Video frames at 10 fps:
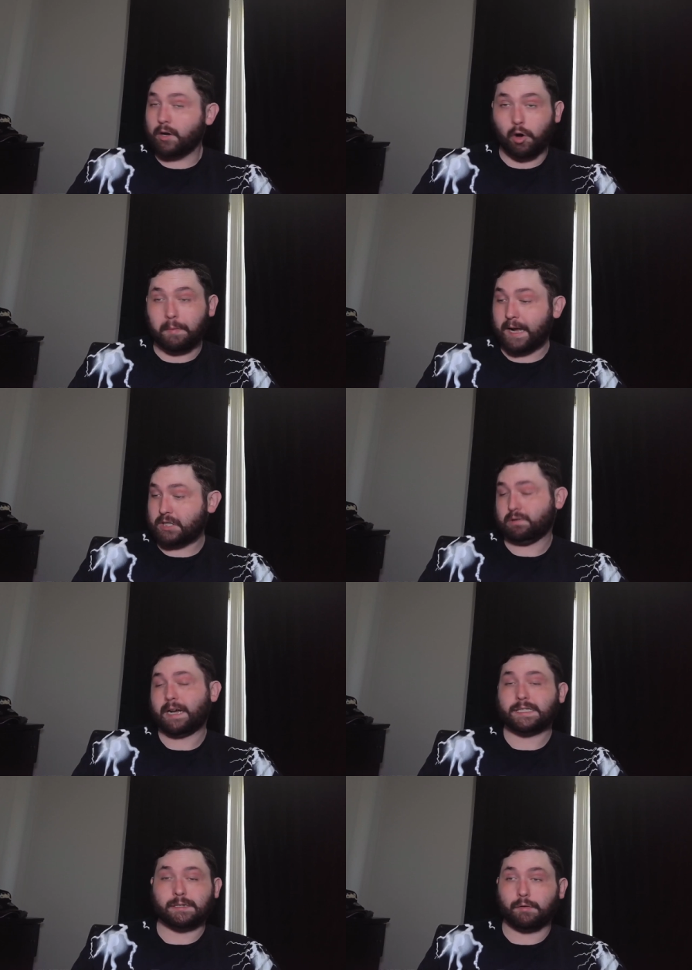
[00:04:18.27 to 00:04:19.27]
nobody
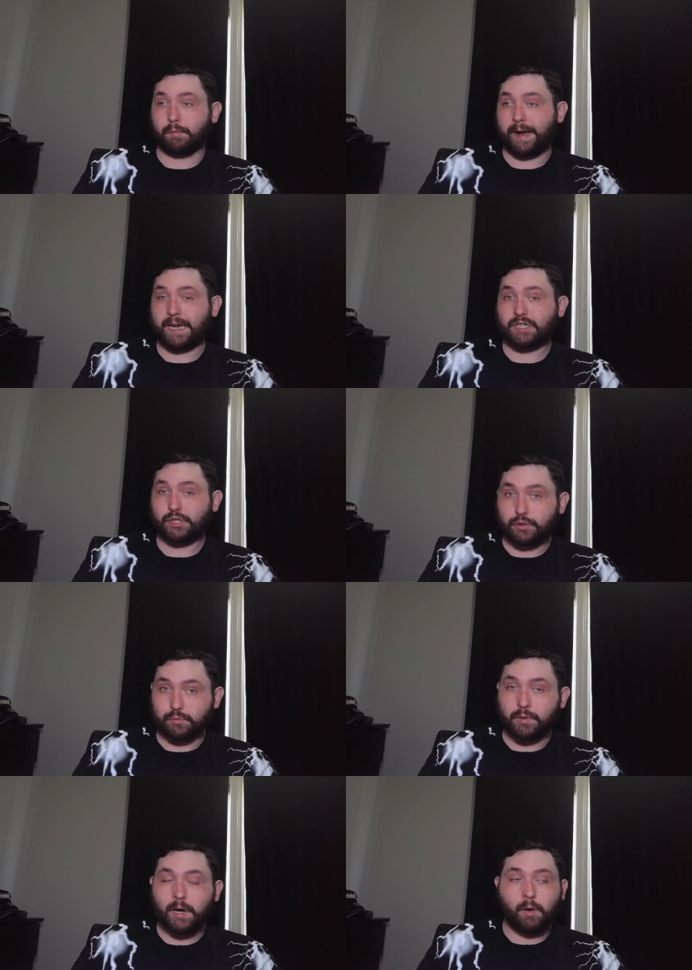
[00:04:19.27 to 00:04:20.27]
tries to harass
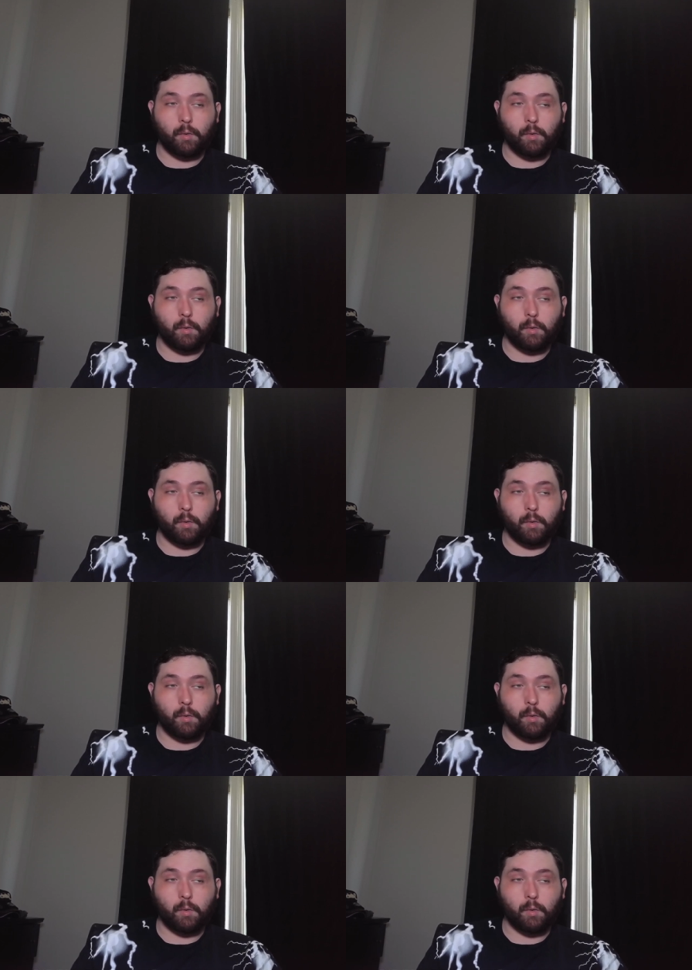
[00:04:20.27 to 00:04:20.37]
you